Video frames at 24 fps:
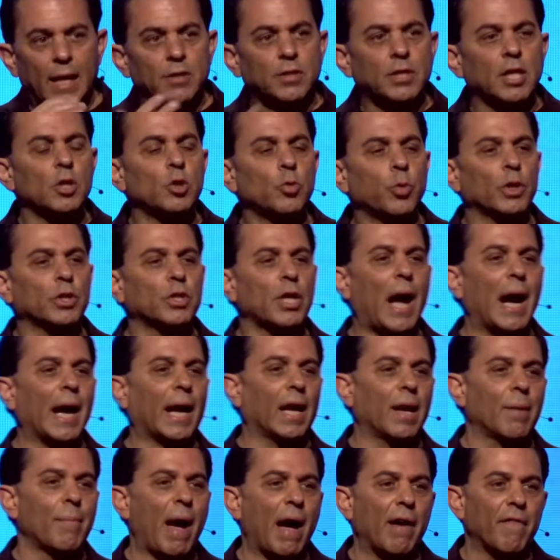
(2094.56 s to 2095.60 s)
And since we're
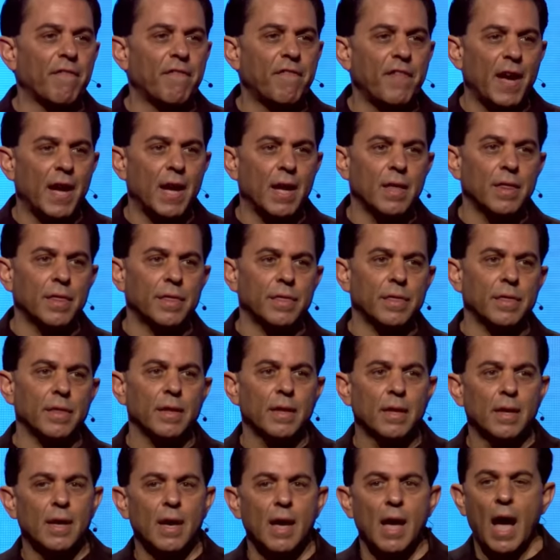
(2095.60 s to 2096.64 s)
talking about faith,
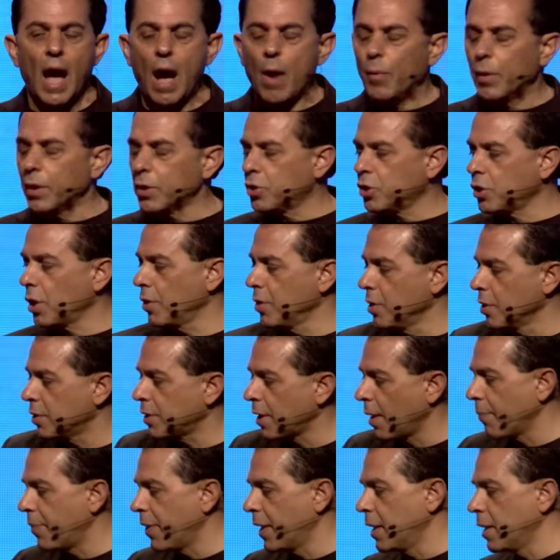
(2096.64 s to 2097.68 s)
I want to show you
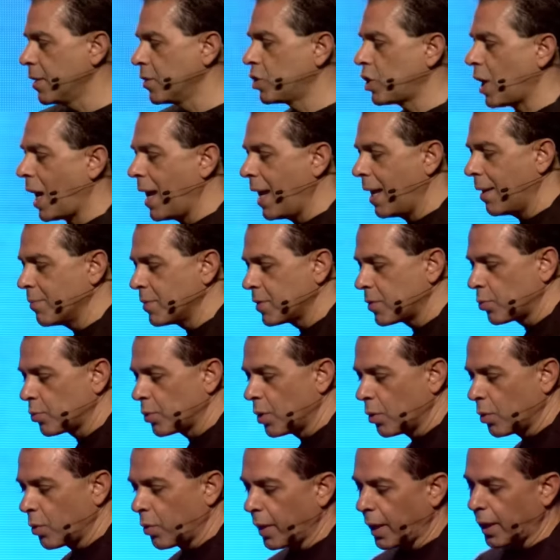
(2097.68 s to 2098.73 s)
something in James
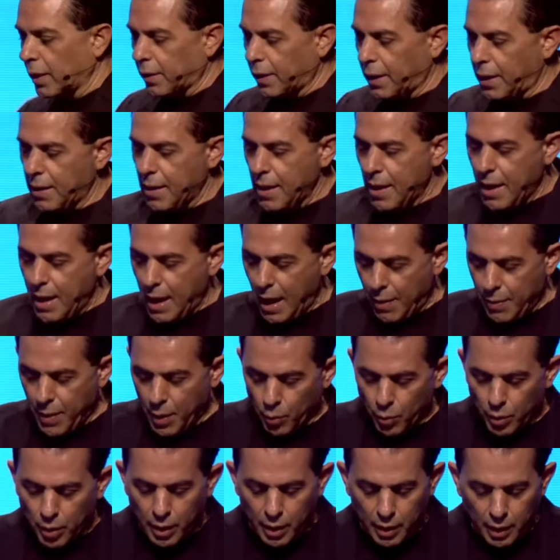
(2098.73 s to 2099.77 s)
real quickly, and
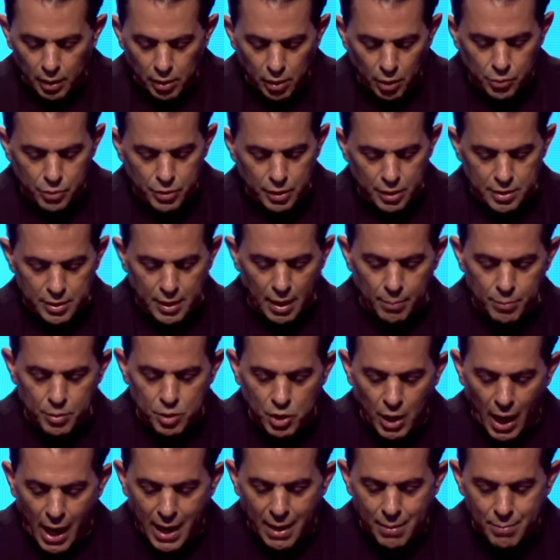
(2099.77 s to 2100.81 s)
then we're going to close this up.
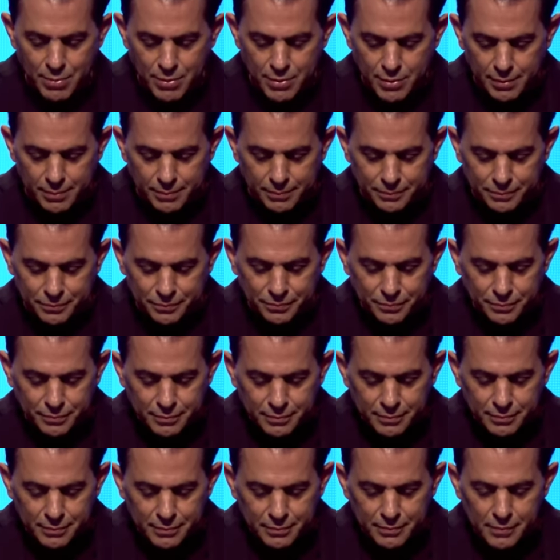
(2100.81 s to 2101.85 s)
James,
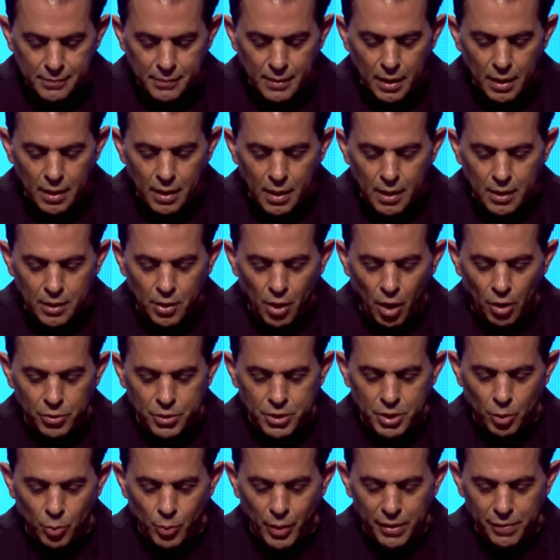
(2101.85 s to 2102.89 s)
y'all
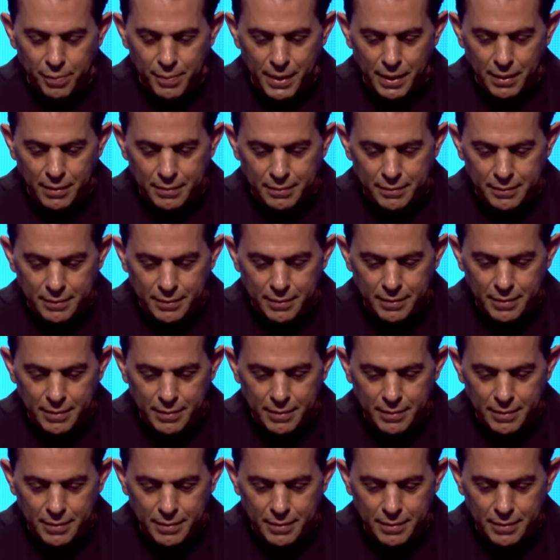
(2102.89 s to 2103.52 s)
still with me?